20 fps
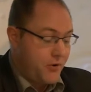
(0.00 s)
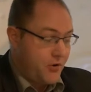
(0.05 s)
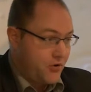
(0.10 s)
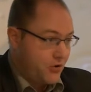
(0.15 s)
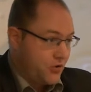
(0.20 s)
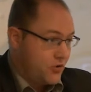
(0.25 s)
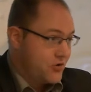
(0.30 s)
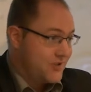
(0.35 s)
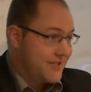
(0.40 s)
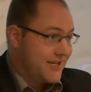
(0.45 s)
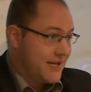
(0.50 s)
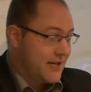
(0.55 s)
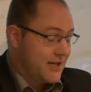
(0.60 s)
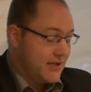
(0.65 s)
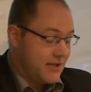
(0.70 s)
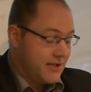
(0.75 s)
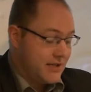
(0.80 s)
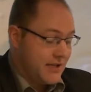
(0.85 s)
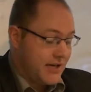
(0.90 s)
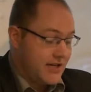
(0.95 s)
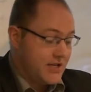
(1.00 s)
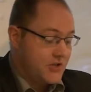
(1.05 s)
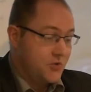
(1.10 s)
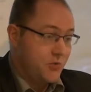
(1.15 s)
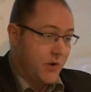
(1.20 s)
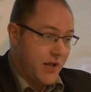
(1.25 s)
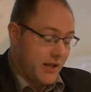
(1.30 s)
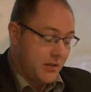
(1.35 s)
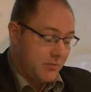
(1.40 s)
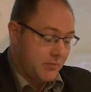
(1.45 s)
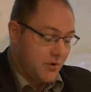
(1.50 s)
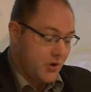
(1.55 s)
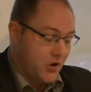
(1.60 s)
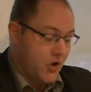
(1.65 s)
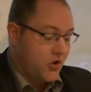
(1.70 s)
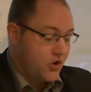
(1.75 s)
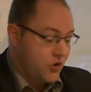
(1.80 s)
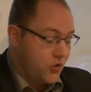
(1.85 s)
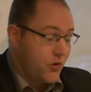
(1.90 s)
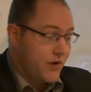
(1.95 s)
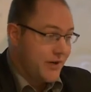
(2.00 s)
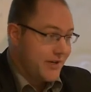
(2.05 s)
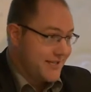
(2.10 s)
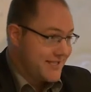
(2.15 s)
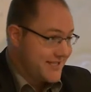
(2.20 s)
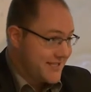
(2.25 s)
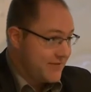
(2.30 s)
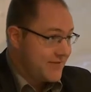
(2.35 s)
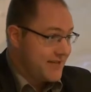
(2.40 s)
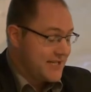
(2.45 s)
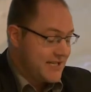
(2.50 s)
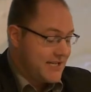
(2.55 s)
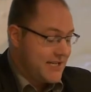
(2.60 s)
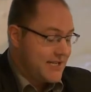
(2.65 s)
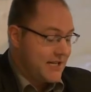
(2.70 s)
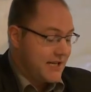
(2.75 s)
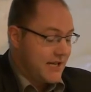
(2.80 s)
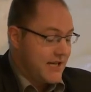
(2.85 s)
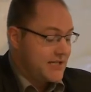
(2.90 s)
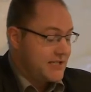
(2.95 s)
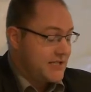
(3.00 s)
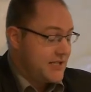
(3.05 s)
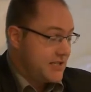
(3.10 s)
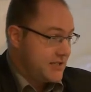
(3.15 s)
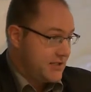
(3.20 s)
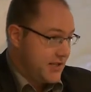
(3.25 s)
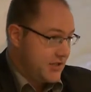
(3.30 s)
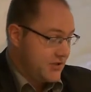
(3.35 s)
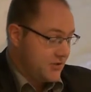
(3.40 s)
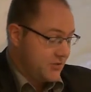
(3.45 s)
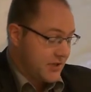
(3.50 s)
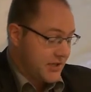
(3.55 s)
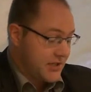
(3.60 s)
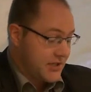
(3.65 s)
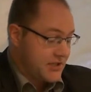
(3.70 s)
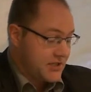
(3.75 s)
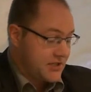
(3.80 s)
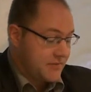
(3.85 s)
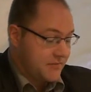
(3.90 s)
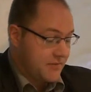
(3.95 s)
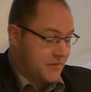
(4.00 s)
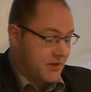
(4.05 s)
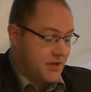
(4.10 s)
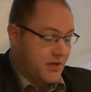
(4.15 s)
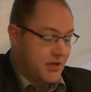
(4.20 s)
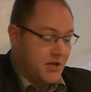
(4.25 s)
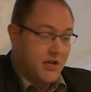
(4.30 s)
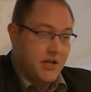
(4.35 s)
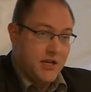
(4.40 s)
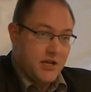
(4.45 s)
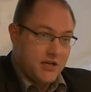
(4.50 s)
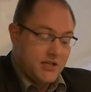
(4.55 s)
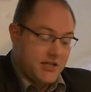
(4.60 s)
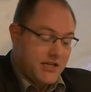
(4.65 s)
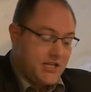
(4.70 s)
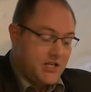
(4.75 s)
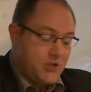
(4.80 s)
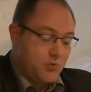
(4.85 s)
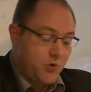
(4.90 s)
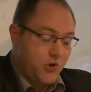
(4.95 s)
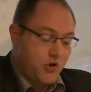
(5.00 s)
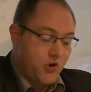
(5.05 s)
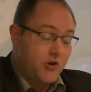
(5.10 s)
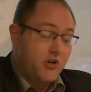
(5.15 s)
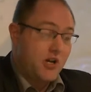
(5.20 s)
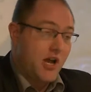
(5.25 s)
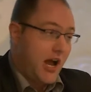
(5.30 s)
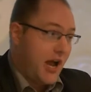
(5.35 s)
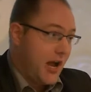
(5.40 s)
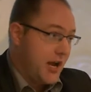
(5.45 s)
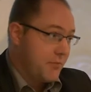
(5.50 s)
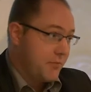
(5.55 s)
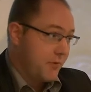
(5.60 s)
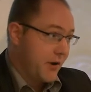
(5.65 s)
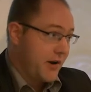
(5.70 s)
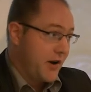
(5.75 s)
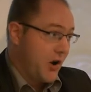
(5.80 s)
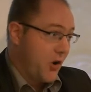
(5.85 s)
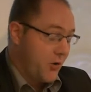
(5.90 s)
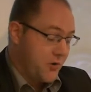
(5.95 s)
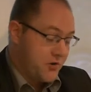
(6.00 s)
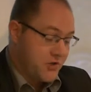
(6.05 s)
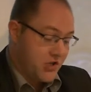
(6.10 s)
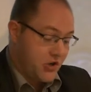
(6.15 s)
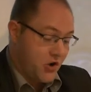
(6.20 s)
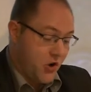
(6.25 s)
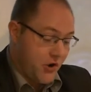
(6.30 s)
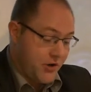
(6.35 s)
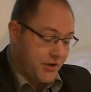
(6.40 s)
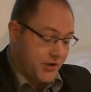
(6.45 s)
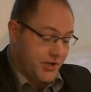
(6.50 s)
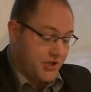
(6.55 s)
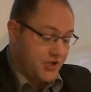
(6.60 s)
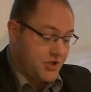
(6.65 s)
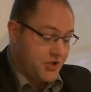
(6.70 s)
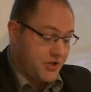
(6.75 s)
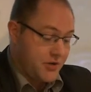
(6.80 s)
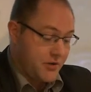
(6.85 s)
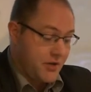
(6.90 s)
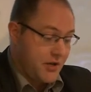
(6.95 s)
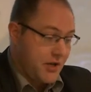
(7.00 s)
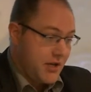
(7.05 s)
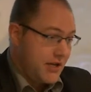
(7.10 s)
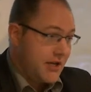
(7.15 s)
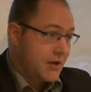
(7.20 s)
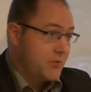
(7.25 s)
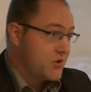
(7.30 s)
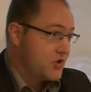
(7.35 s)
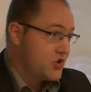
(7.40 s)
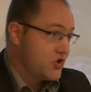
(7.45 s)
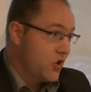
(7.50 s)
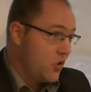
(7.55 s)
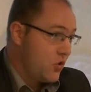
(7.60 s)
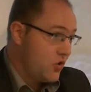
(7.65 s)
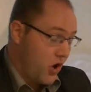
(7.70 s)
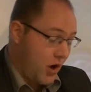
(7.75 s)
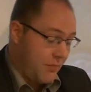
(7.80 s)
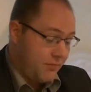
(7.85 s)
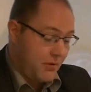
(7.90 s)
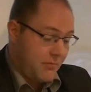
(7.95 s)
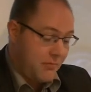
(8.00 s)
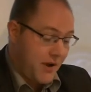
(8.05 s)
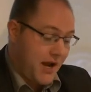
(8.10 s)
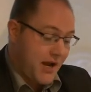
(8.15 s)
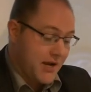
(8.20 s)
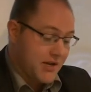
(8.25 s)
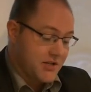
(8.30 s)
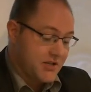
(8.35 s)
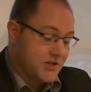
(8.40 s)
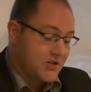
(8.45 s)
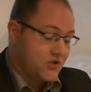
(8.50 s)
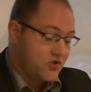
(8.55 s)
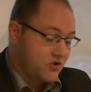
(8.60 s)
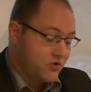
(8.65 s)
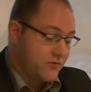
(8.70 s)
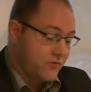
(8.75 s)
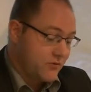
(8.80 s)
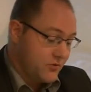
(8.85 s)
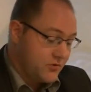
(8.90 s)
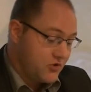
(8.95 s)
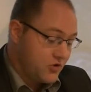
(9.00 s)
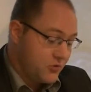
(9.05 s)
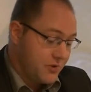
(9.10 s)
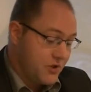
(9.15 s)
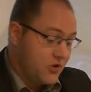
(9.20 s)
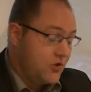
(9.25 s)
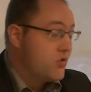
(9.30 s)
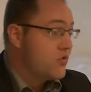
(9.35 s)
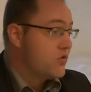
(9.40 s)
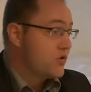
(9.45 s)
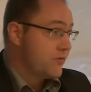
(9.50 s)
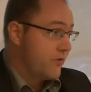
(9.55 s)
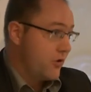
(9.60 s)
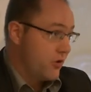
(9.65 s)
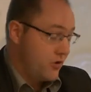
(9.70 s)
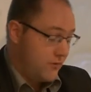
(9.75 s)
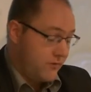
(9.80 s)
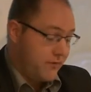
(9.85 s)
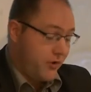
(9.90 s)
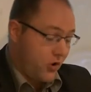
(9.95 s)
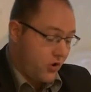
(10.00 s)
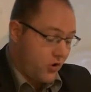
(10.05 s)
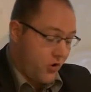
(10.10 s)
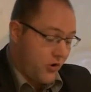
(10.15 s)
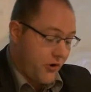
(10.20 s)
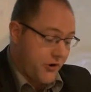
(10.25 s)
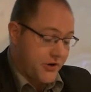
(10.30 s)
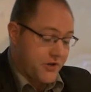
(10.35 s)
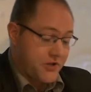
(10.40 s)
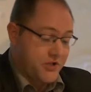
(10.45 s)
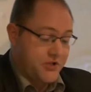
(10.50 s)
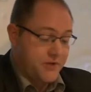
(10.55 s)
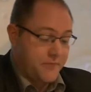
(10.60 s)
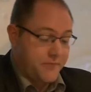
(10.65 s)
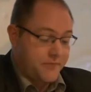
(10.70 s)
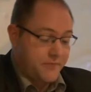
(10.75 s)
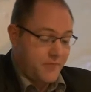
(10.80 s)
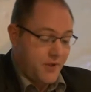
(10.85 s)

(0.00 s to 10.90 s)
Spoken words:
produced in the Danish realm during the 17th and 18th centuries. These were not high priority coinage, and there was no copper mines to be used for coins,